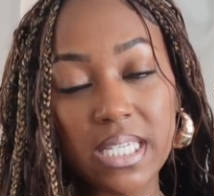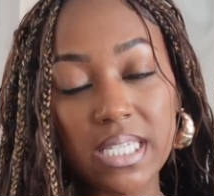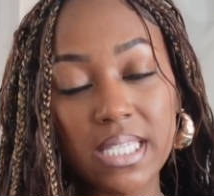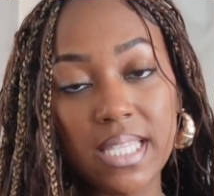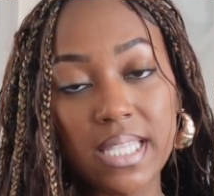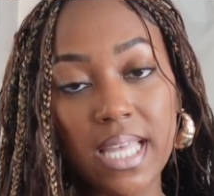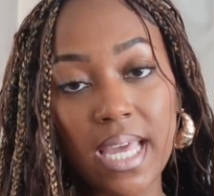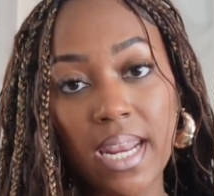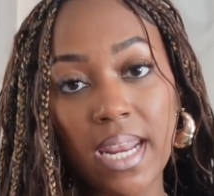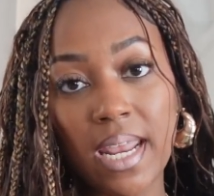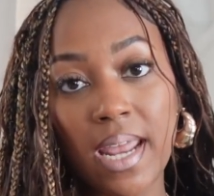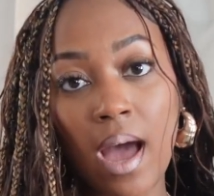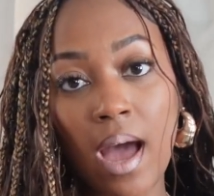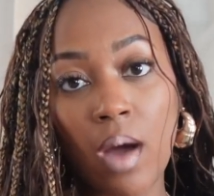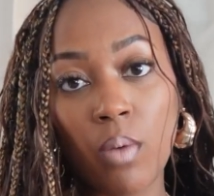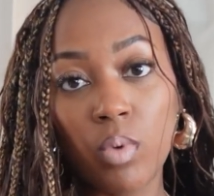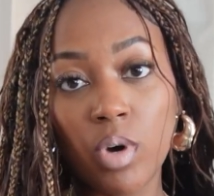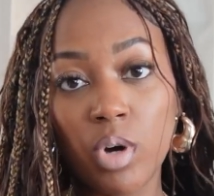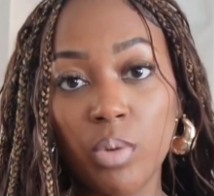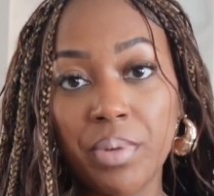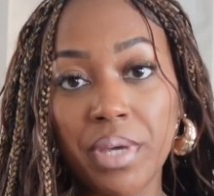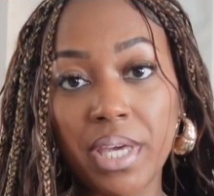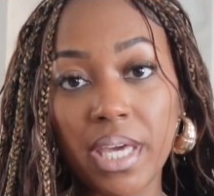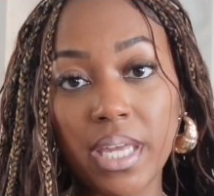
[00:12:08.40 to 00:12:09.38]
stated, I
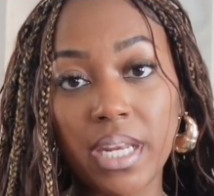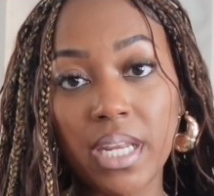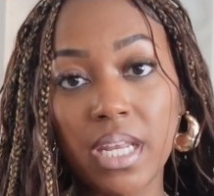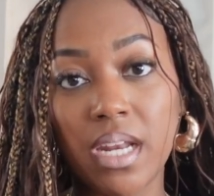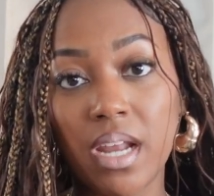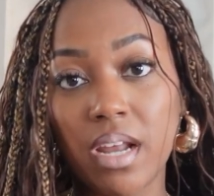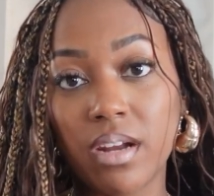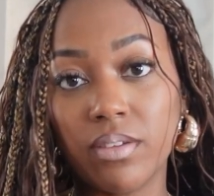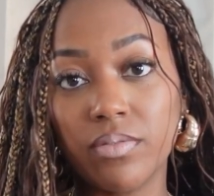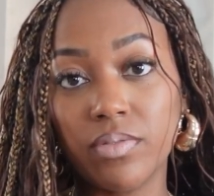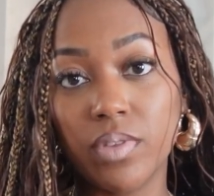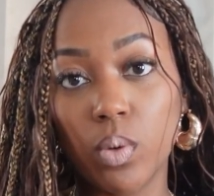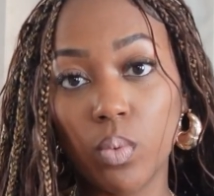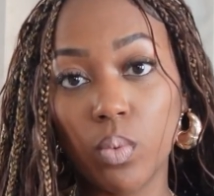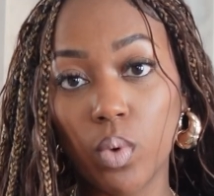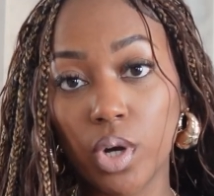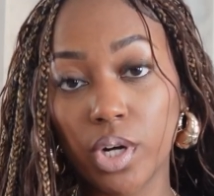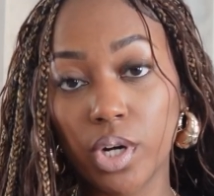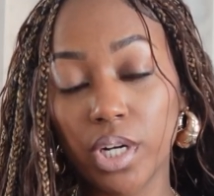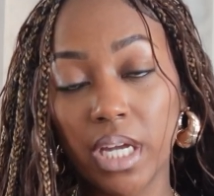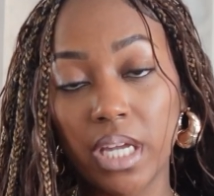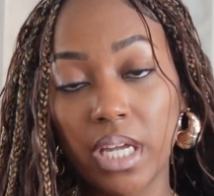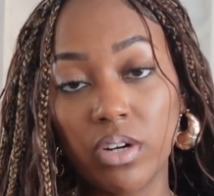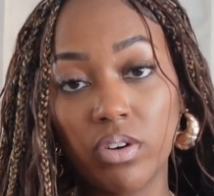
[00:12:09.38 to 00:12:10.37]
will be in and out of the
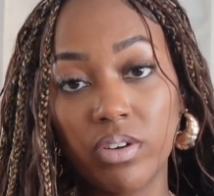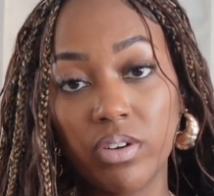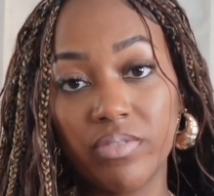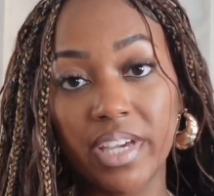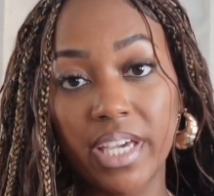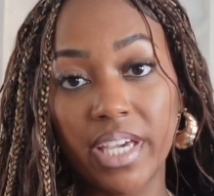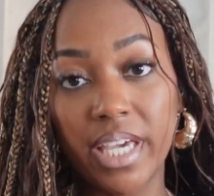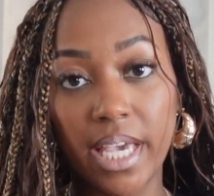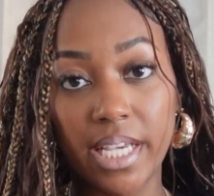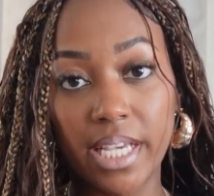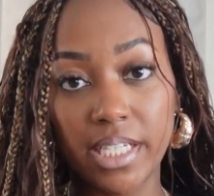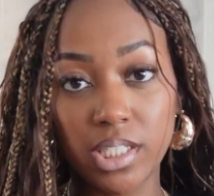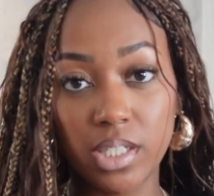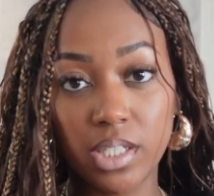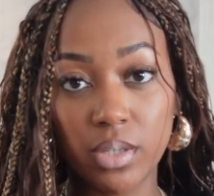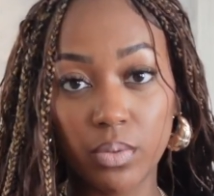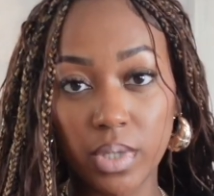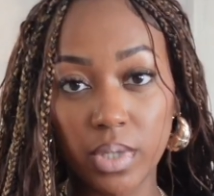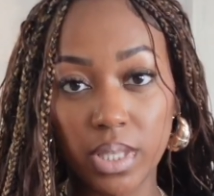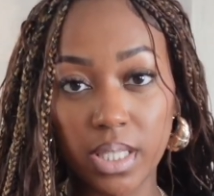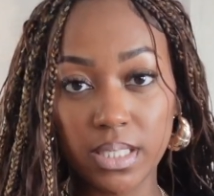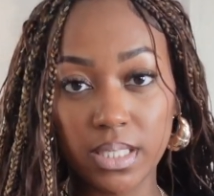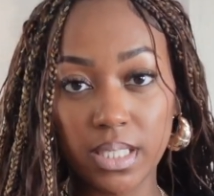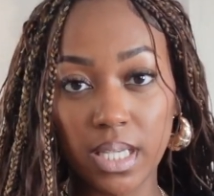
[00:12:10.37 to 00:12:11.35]
water and on vacation
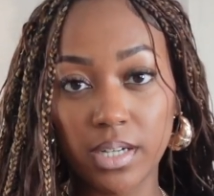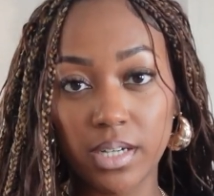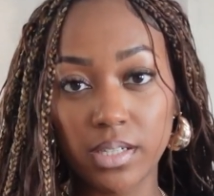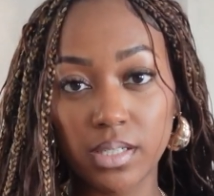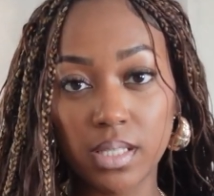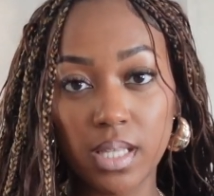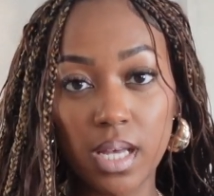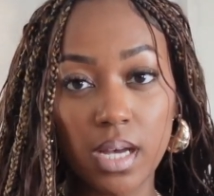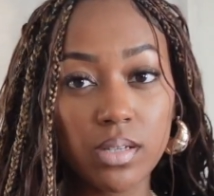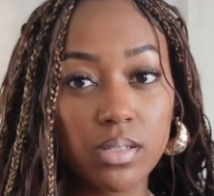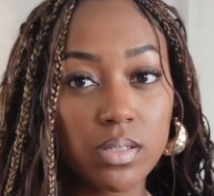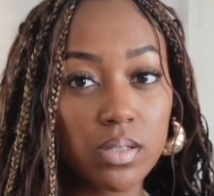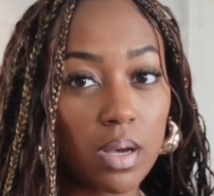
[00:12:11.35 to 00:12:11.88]
with this hairstyle,